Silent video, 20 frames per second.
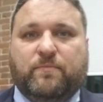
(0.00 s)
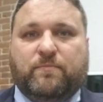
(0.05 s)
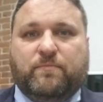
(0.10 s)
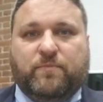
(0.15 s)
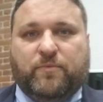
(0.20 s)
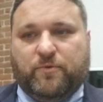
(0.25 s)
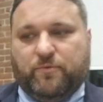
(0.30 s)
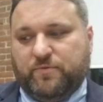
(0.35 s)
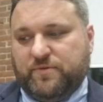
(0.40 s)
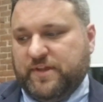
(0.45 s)

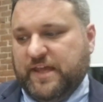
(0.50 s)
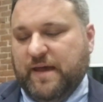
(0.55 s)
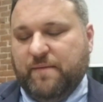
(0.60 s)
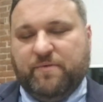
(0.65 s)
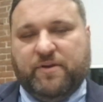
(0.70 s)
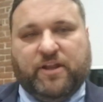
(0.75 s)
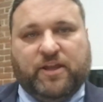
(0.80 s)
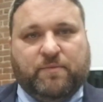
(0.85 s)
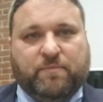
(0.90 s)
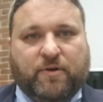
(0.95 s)
With
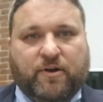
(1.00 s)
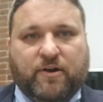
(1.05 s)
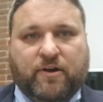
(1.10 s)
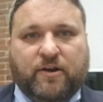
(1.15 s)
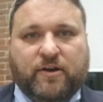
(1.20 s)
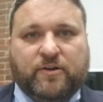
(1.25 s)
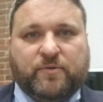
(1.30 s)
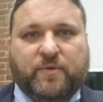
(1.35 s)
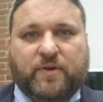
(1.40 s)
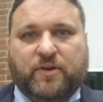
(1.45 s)
Campanelli
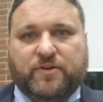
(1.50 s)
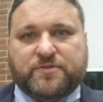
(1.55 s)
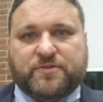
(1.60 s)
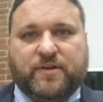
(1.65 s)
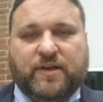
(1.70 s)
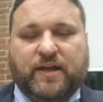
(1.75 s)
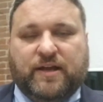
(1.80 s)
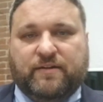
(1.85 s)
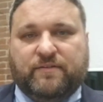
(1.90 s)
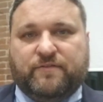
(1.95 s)
Park, we also
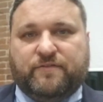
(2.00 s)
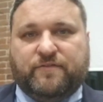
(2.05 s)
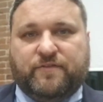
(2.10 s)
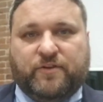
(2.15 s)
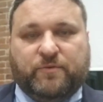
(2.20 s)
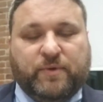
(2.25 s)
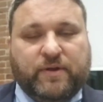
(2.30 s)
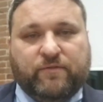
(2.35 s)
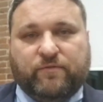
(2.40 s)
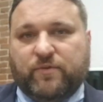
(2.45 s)
have
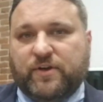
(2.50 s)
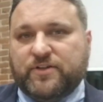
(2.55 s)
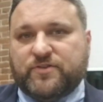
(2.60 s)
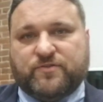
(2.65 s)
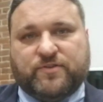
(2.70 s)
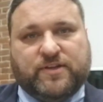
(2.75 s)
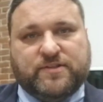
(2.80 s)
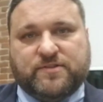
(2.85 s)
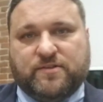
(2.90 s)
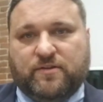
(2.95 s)

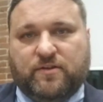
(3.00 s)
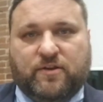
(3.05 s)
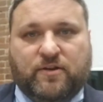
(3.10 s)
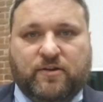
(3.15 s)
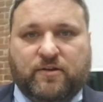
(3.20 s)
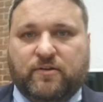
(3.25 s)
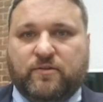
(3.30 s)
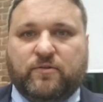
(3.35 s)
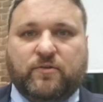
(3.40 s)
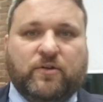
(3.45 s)
restaurants
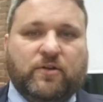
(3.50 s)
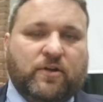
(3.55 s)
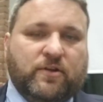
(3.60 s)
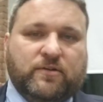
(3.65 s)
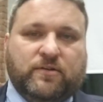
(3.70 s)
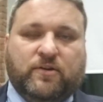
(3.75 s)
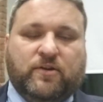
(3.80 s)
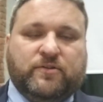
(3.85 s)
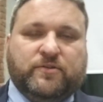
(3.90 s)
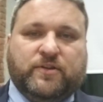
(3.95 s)

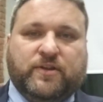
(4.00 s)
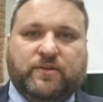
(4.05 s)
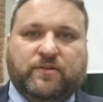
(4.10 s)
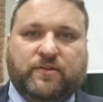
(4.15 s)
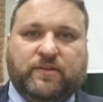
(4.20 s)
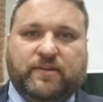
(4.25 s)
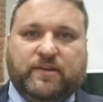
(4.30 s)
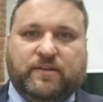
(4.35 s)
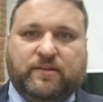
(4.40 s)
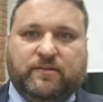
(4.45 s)
along
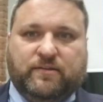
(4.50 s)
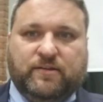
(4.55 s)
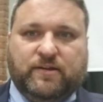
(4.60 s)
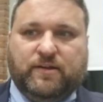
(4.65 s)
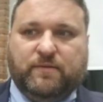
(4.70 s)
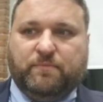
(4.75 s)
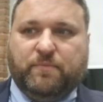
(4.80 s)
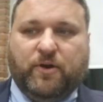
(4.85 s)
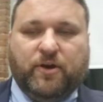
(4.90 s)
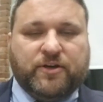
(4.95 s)

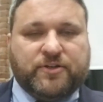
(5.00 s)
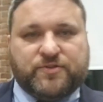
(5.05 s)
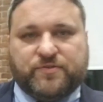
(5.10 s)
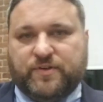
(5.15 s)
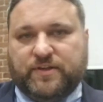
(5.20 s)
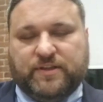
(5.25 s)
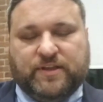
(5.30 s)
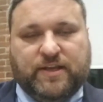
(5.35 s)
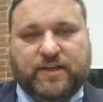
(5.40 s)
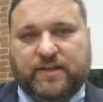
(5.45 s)
the Park
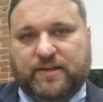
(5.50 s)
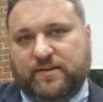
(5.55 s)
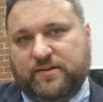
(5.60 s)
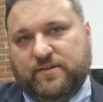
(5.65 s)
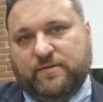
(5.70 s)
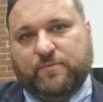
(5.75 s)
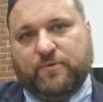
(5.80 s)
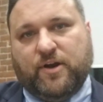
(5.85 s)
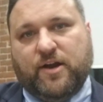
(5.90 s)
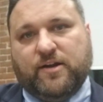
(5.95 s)
Street leading
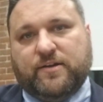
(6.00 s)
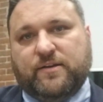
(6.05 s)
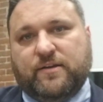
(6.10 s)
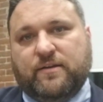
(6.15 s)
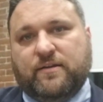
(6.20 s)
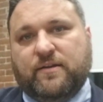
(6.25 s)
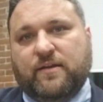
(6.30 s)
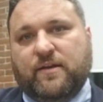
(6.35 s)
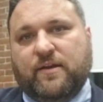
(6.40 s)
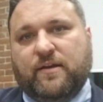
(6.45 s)
into
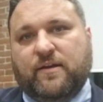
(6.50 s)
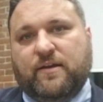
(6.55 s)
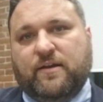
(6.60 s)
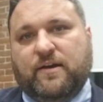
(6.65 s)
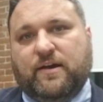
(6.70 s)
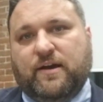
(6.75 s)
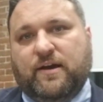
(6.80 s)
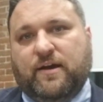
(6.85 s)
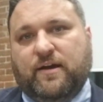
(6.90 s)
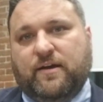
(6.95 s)
Brockton
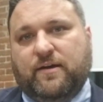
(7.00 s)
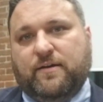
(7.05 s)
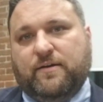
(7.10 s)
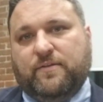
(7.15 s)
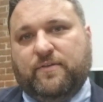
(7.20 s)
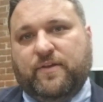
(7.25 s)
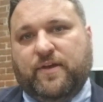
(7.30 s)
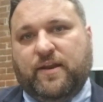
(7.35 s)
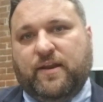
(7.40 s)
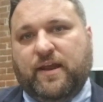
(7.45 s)

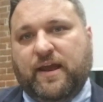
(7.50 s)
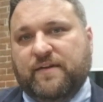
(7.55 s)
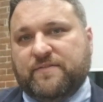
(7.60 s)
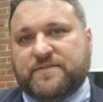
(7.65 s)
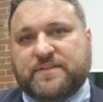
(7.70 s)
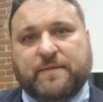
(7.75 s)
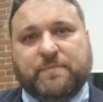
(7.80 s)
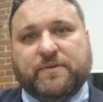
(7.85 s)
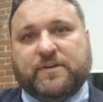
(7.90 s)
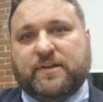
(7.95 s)
that have
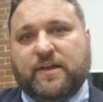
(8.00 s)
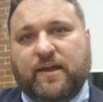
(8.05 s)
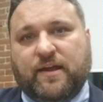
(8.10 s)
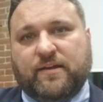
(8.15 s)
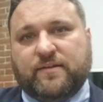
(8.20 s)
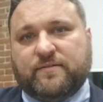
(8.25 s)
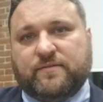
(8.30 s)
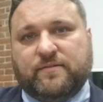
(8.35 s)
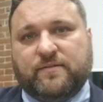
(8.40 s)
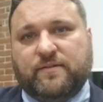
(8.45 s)
septic
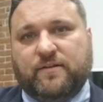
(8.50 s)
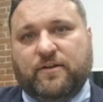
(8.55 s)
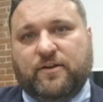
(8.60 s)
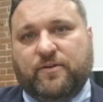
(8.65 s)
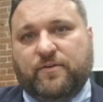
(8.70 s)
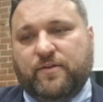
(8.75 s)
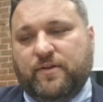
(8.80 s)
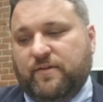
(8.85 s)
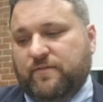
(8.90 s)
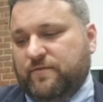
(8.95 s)
tanks.
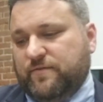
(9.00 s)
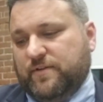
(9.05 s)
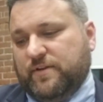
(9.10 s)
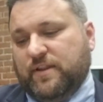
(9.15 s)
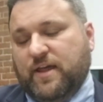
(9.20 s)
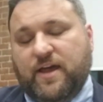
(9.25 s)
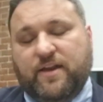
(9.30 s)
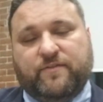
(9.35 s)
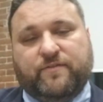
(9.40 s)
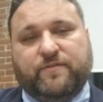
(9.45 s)
They have
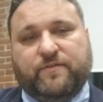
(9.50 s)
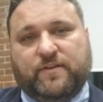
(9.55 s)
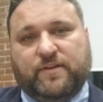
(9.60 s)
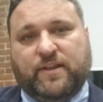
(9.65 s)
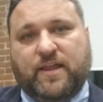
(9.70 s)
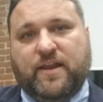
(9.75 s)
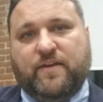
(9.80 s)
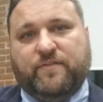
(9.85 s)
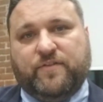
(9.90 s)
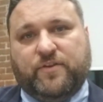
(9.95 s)
a
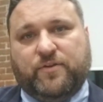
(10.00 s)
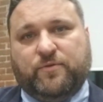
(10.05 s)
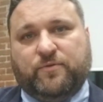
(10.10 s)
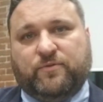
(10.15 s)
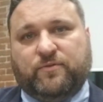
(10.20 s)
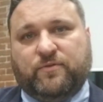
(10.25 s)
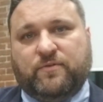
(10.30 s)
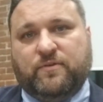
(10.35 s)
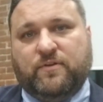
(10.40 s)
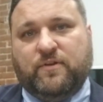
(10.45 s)
lot of
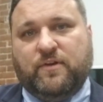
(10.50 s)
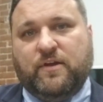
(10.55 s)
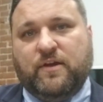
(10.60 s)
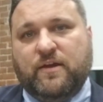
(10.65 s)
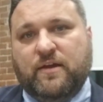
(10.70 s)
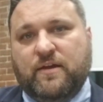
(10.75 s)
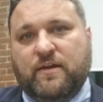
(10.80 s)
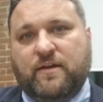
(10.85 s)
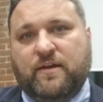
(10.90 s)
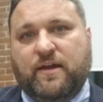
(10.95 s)
use.
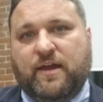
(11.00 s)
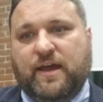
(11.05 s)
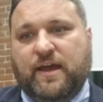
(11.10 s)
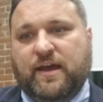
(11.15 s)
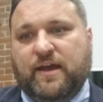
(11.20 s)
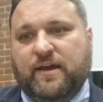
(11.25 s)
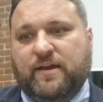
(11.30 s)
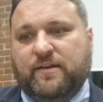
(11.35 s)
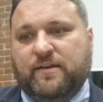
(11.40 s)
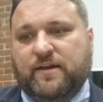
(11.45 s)

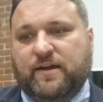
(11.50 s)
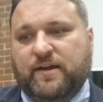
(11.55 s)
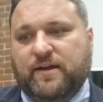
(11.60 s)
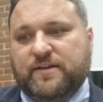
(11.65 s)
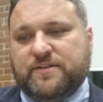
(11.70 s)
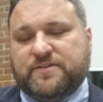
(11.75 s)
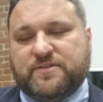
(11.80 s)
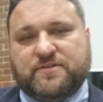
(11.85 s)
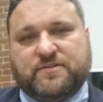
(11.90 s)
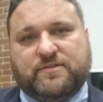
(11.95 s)
And
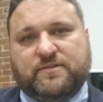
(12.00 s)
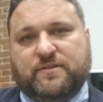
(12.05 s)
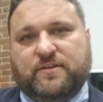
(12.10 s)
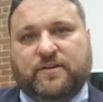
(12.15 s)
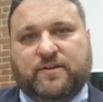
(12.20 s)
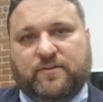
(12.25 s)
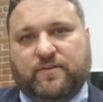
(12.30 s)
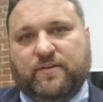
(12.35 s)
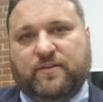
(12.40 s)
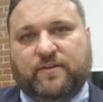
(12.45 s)
it's just,
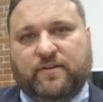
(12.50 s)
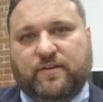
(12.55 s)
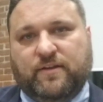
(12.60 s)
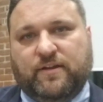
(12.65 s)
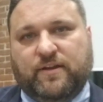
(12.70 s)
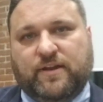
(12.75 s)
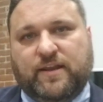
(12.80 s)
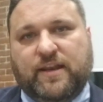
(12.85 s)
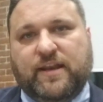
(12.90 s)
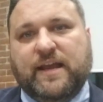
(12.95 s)

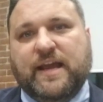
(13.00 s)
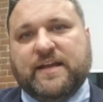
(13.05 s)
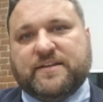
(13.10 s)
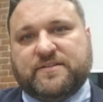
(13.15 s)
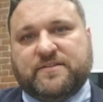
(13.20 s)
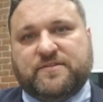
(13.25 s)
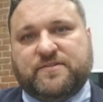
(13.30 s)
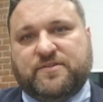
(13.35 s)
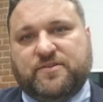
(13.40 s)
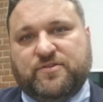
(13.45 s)
getting
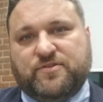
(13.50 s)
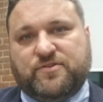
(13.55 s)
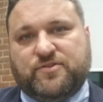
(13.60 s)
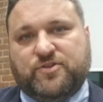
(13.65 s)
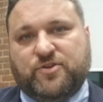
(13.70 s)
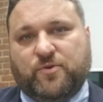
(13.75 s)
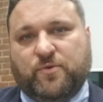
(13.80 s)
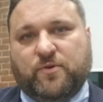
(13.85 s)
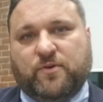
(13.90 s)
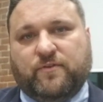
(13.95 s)
access to
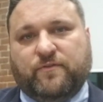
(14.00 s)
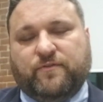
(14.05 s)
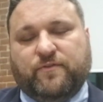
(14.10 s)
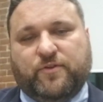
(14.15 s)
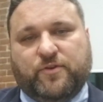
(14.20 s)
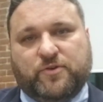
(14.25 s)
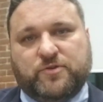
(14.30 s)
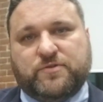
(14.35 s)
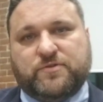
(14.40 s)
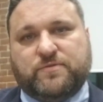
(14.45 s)
sewer for
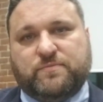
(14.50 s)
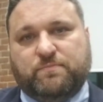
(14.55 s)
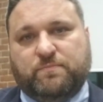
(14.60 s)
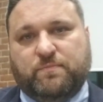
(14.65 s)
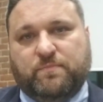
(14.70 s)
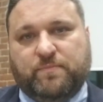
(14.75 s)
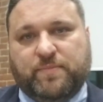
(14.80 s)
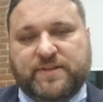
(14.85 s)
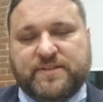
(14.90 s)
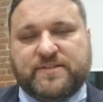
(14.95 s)
those
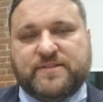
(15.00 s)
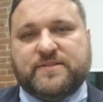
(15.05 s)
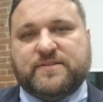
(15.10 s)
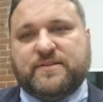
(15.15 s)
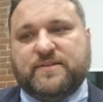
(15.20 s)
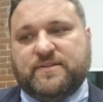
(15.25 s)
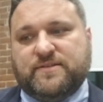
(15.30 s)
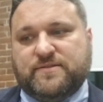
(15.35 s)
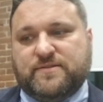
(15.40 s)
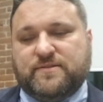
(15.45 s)

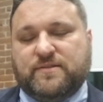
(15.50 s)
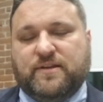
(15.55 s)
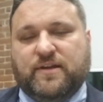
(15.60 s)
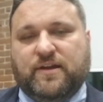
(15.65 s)
businesses